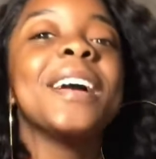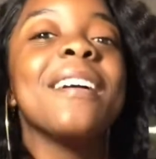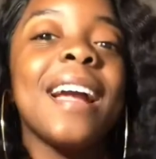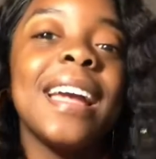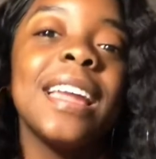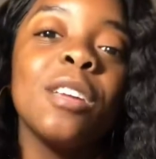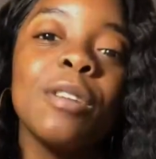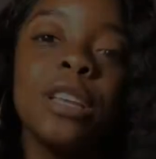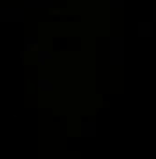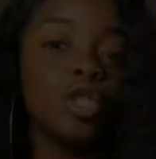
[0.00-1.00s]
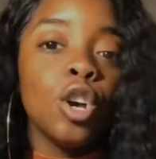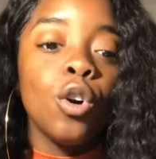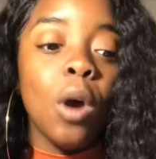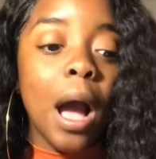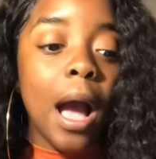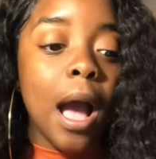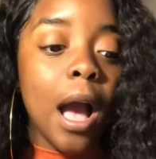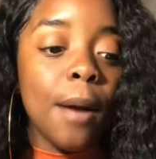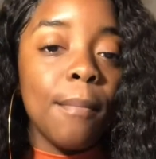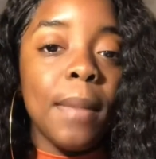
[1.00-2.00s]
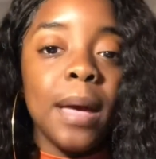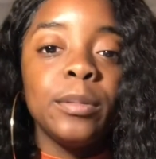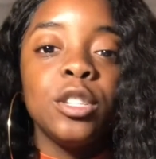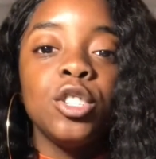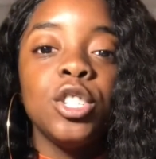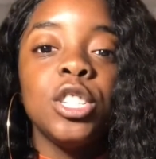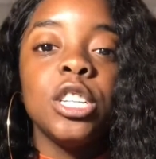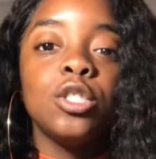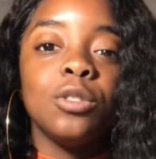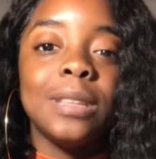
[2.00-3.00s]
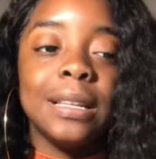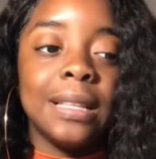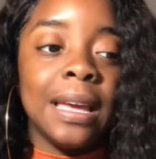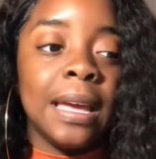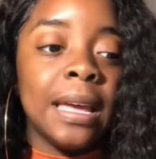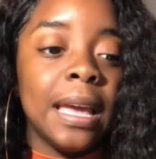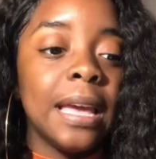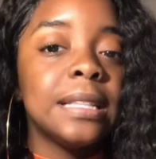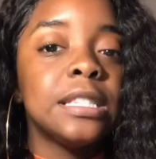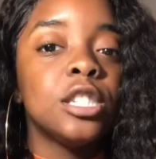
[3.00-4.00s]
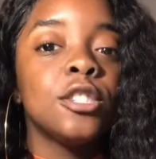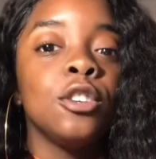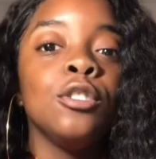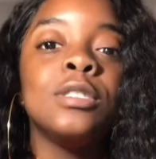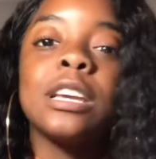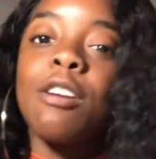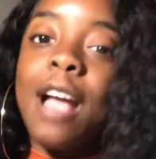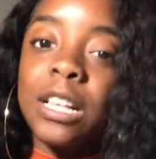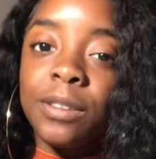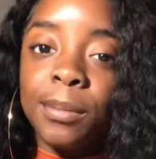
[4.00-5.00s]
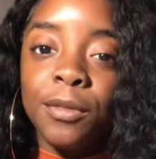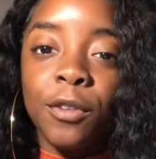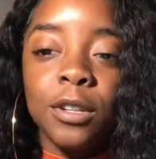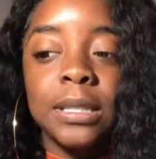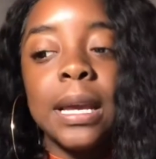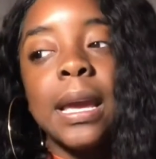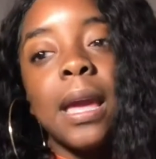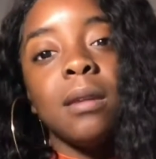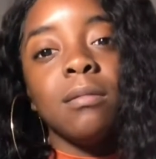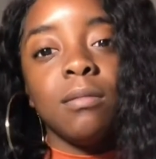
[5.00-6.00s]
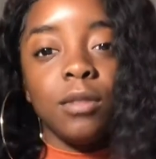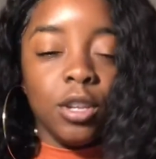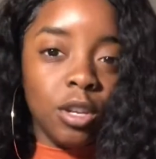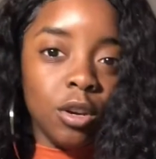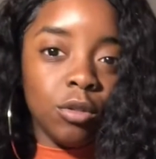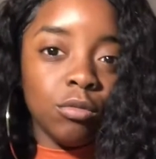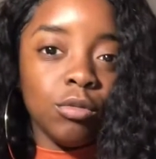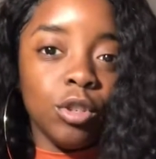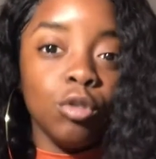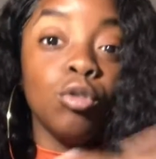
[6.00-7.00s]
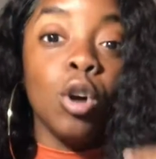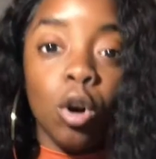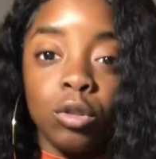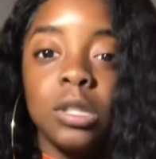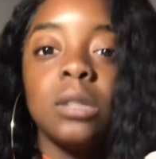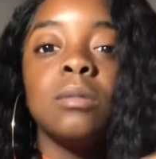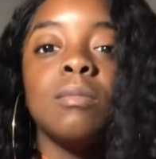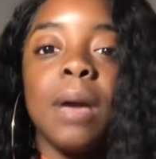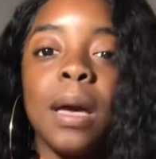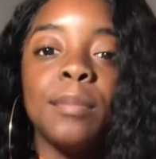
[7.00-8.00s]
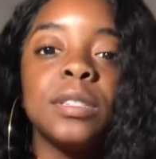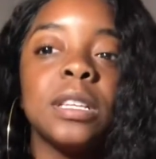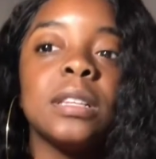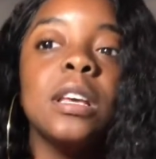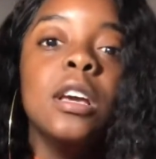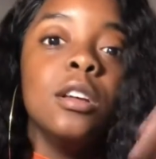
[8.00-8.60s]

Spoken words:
right. Anyways, so MEPS is usually a 2-day thing. It's you take your ASVAB the first day, and you go to MEPS and